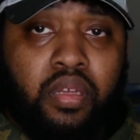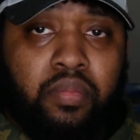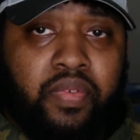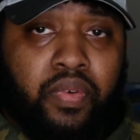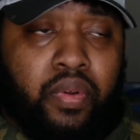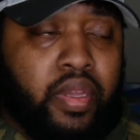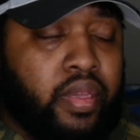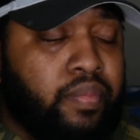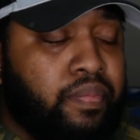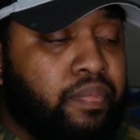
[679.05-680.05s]
before
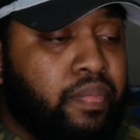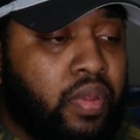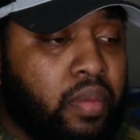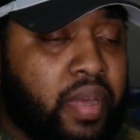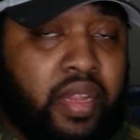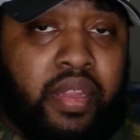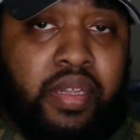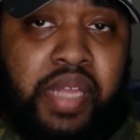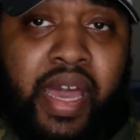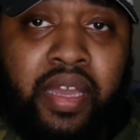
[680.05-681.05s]
he committed
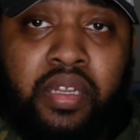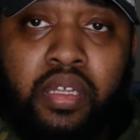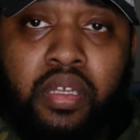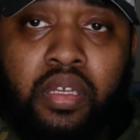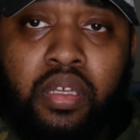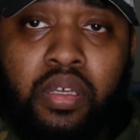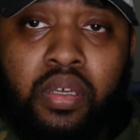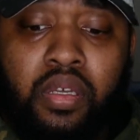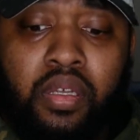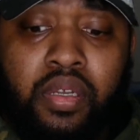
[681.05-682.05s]
this act
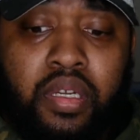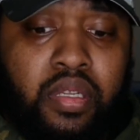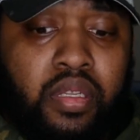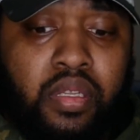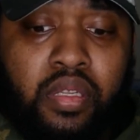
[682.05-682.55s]
just